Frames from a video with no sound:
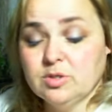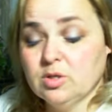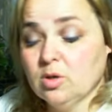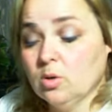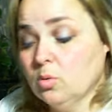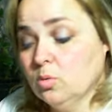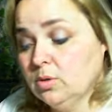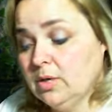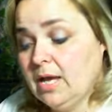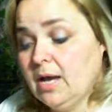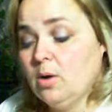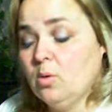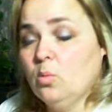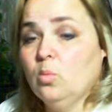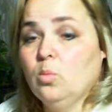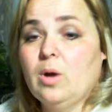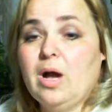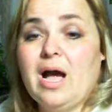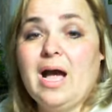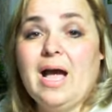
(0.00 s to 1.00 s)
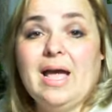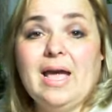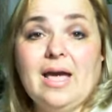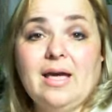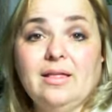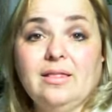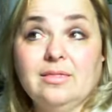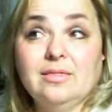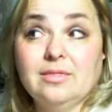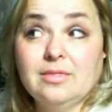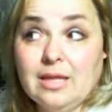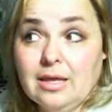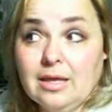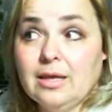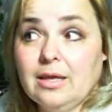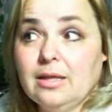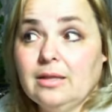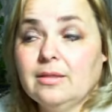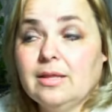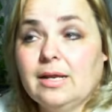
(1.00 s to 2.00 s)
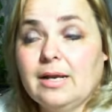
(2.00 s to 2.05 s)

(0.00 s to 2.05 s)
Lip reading: so now I'm thinking